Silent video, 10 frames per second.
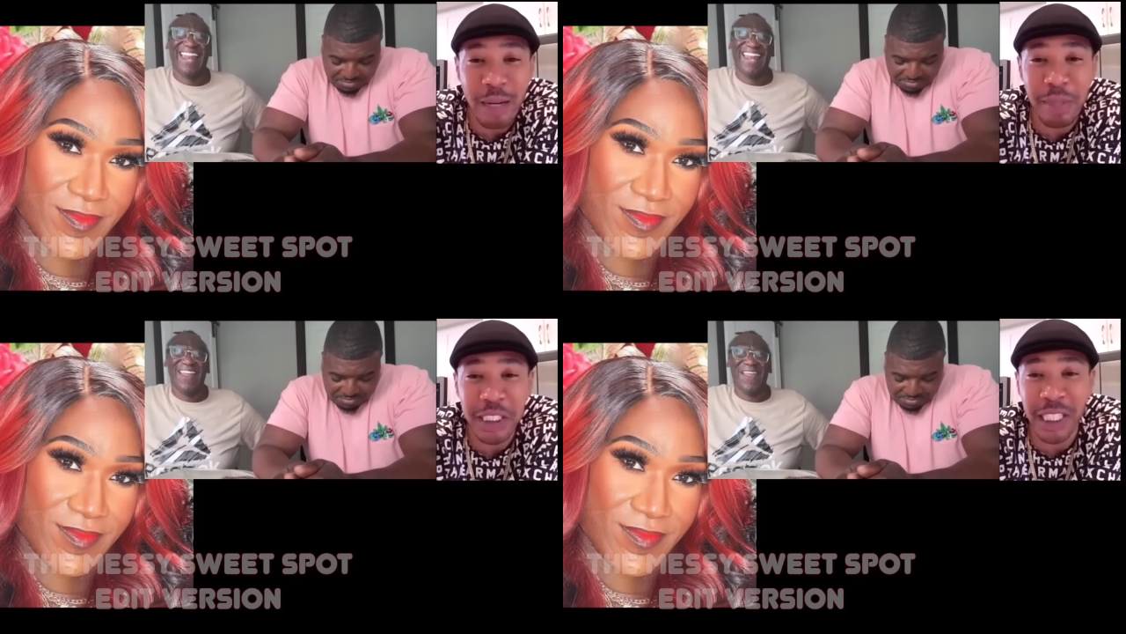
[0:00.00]

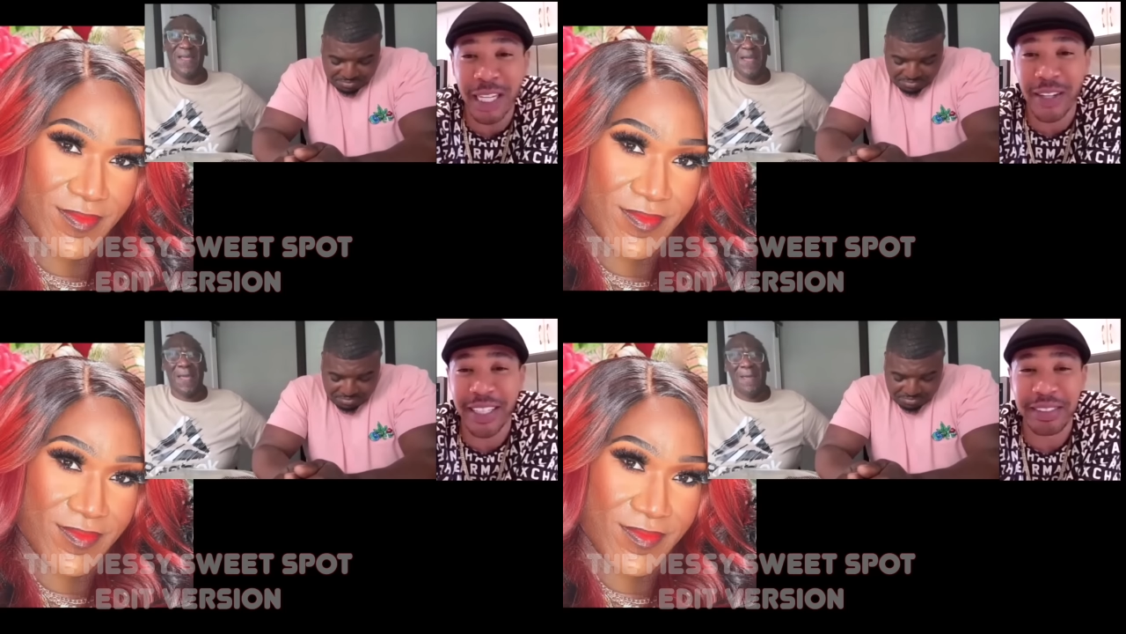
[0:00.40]
Speaker 1: style or
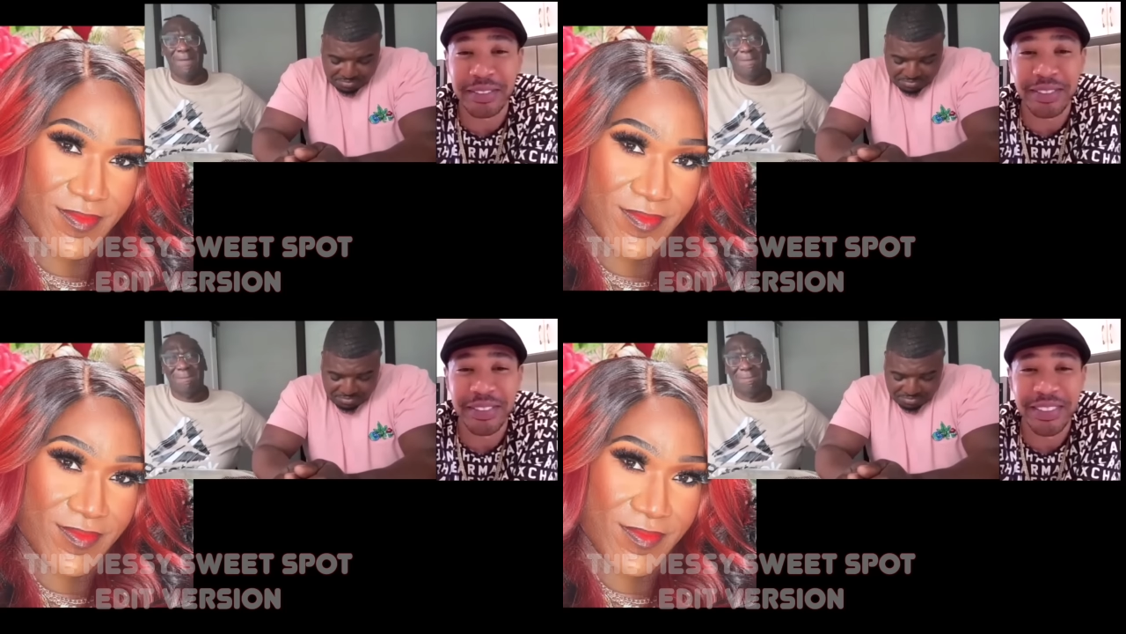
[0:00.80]

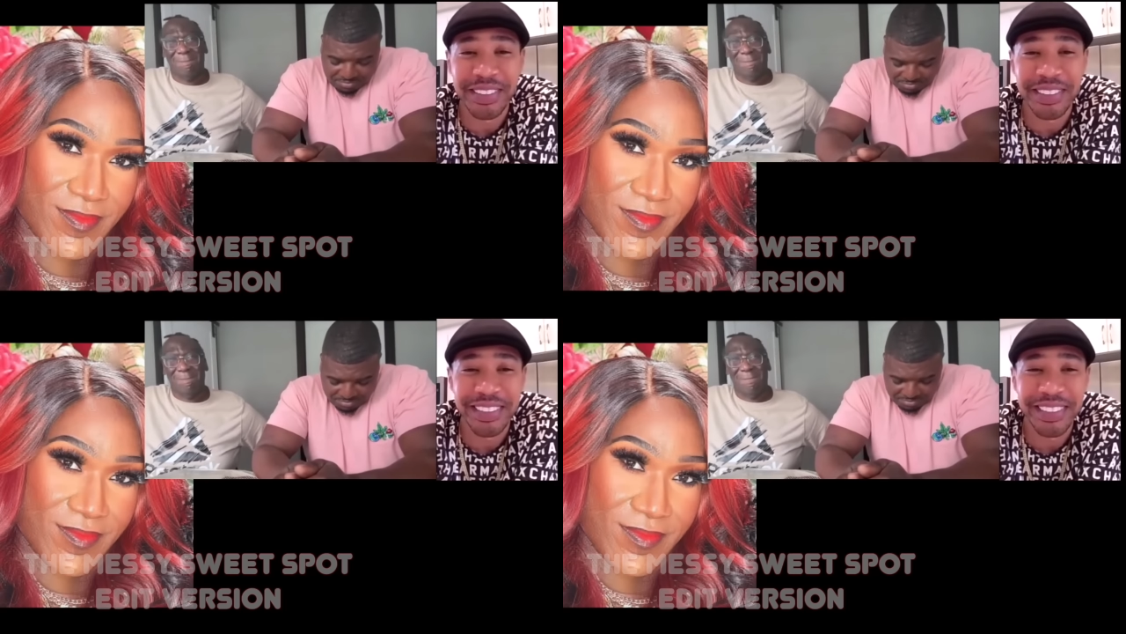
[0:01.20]
missionary?
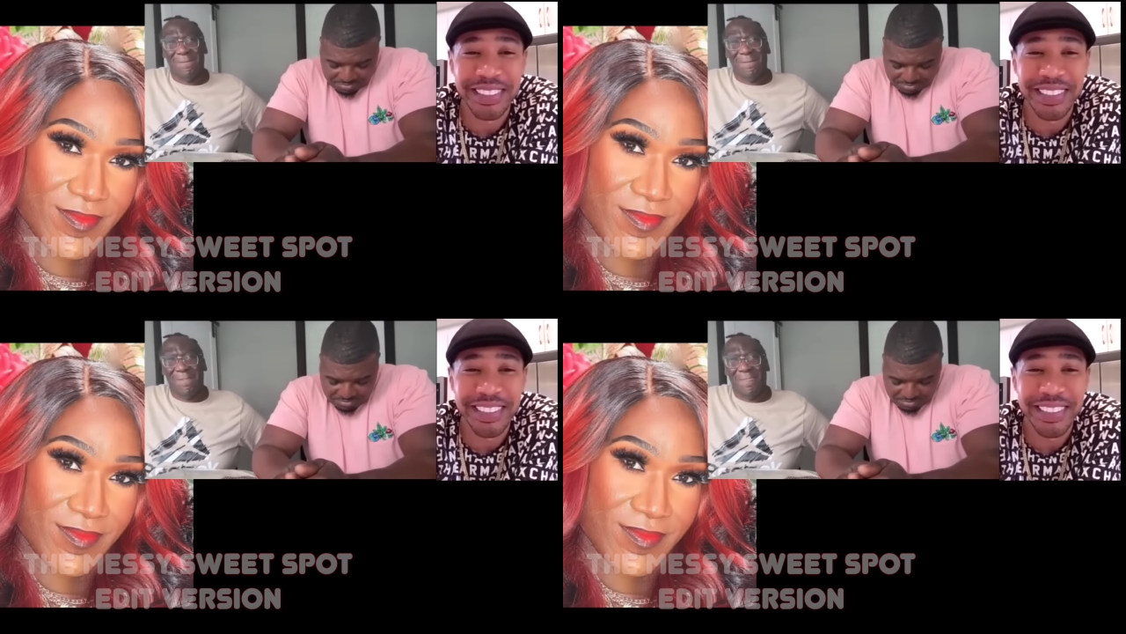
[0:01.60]

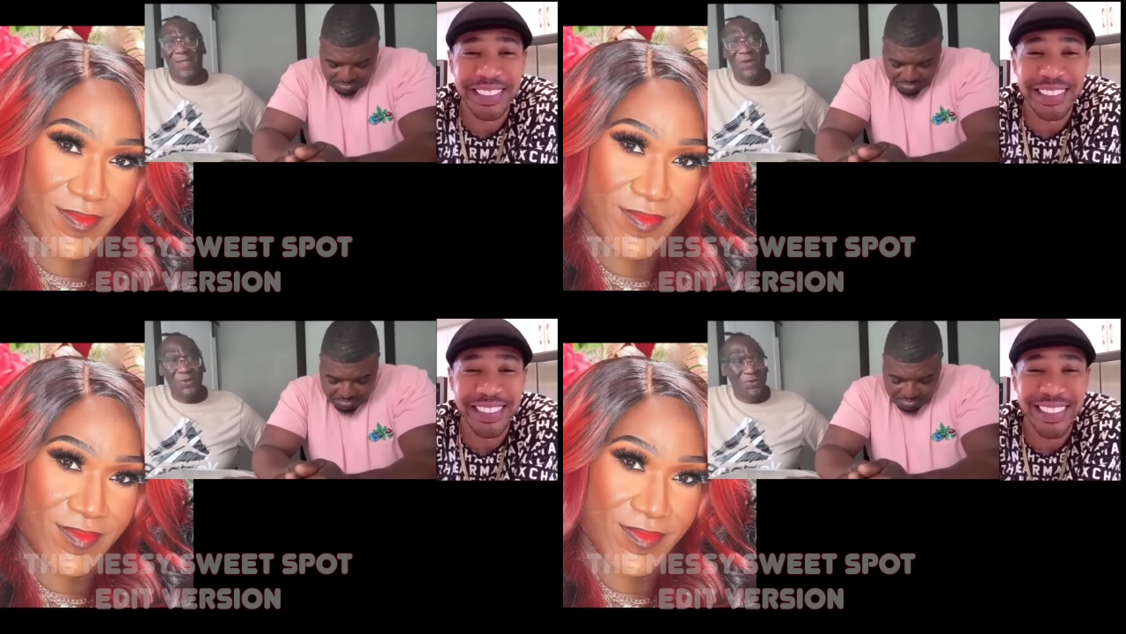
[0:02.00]

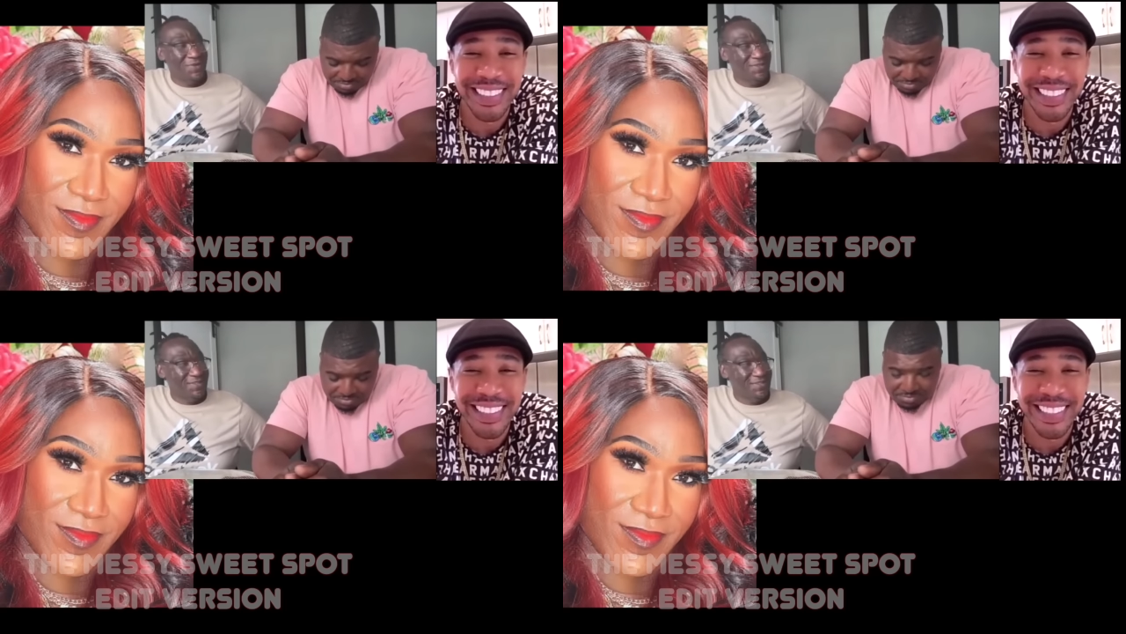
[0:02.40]
Speaker 2: Who?
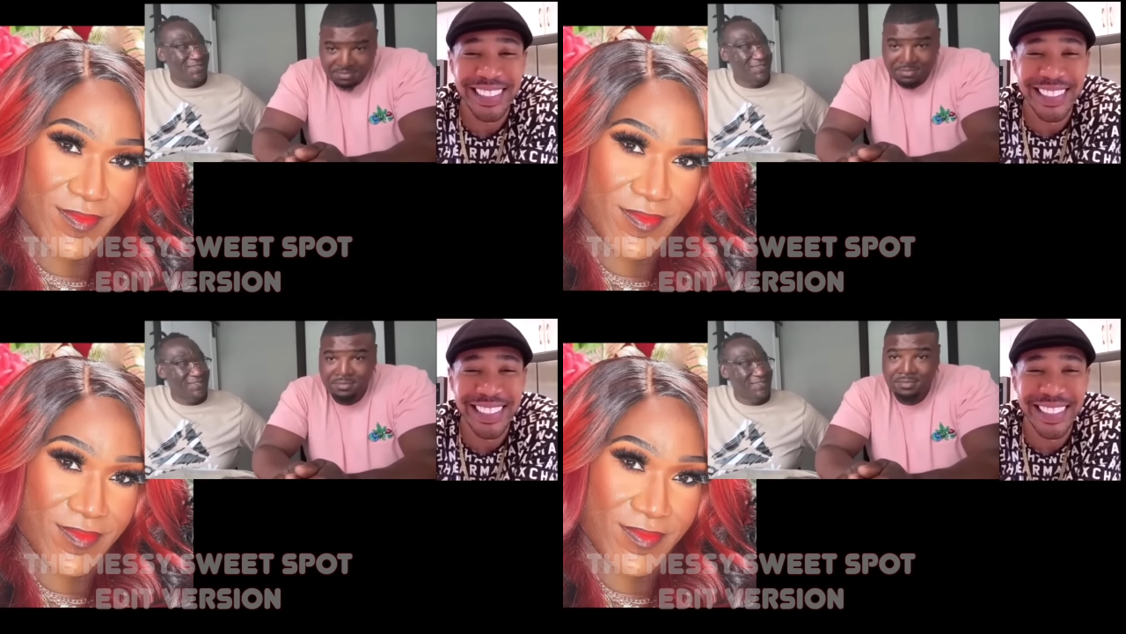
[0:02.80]

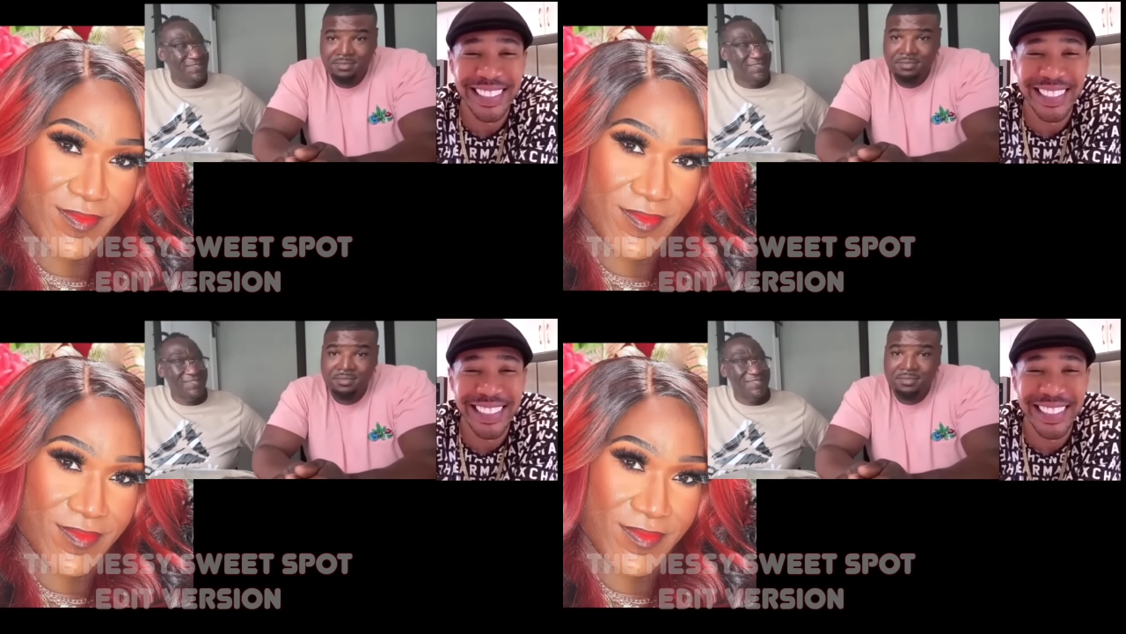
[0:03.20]
Mm.
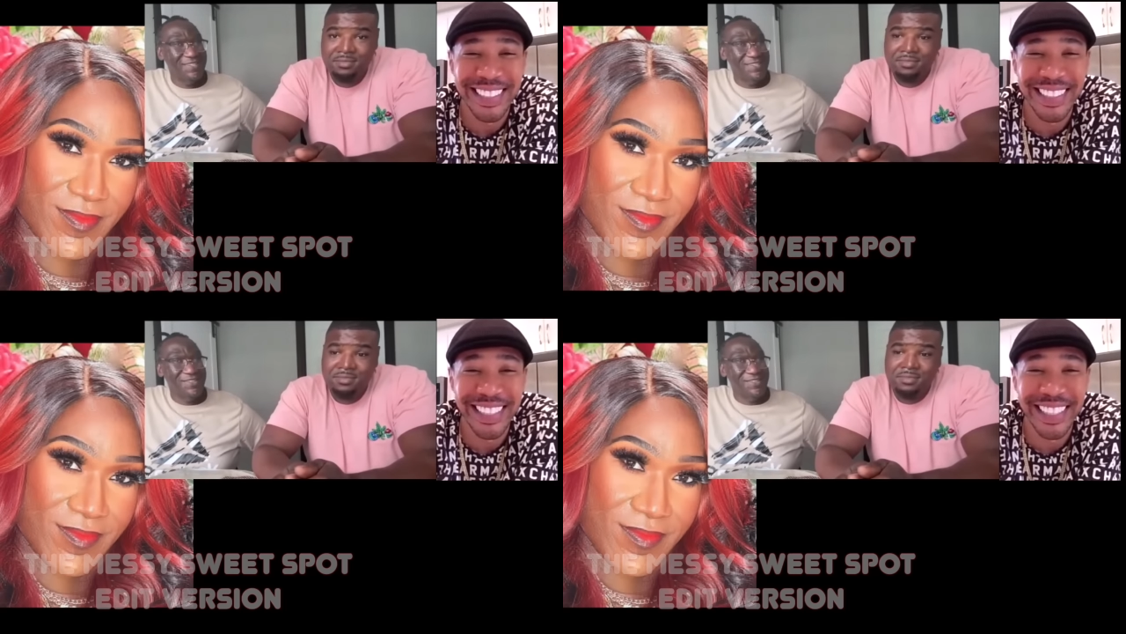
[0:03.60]

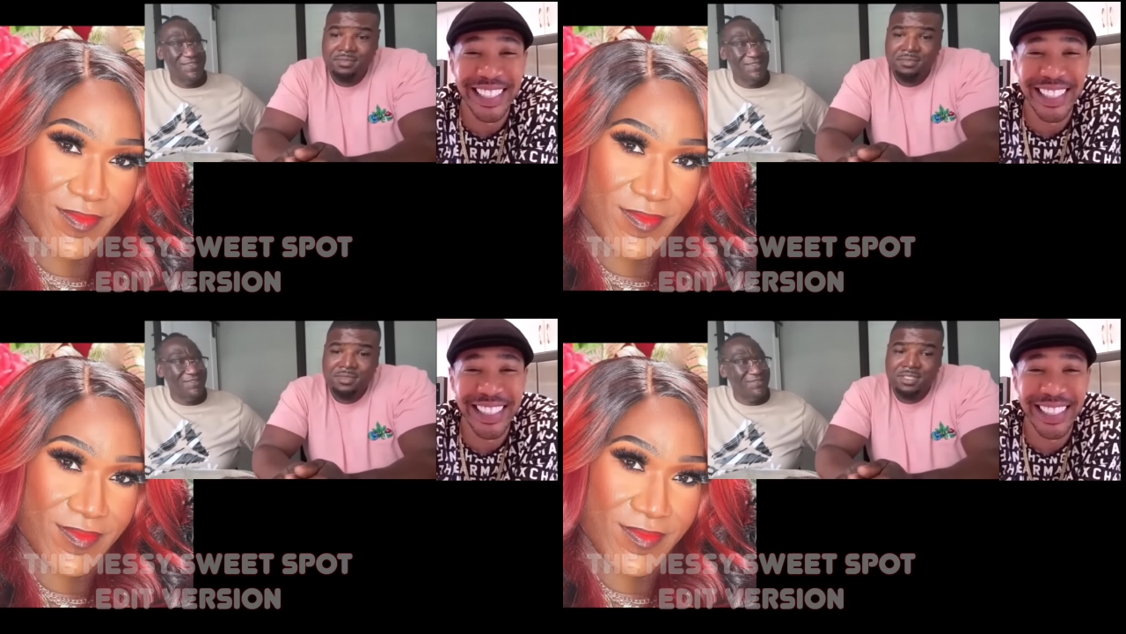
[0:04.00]
You...
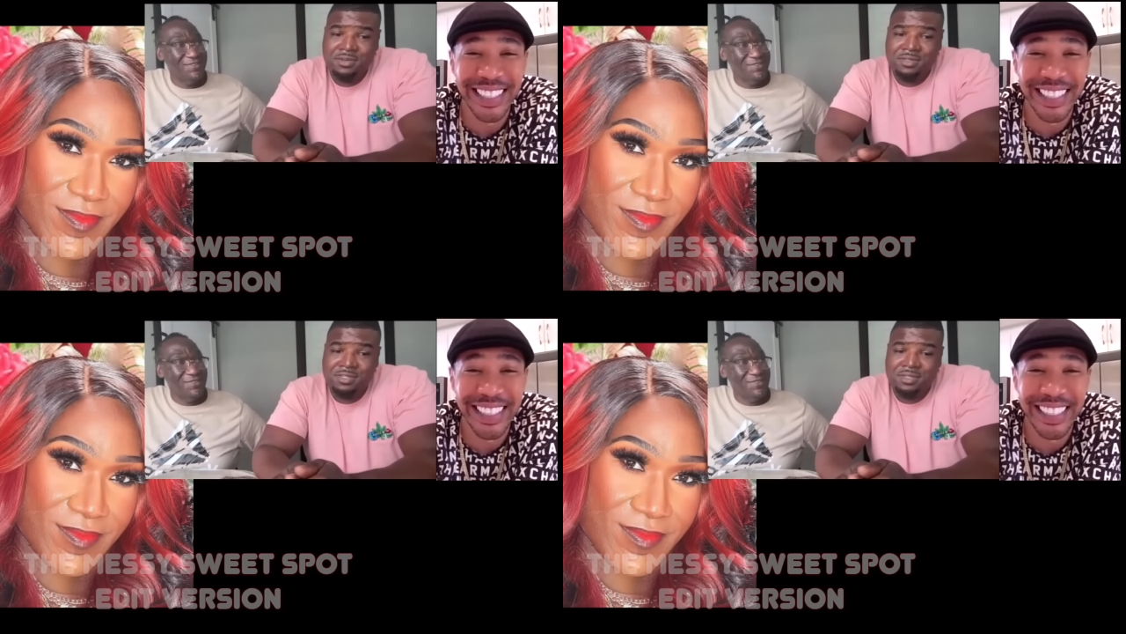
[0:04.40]
Doggy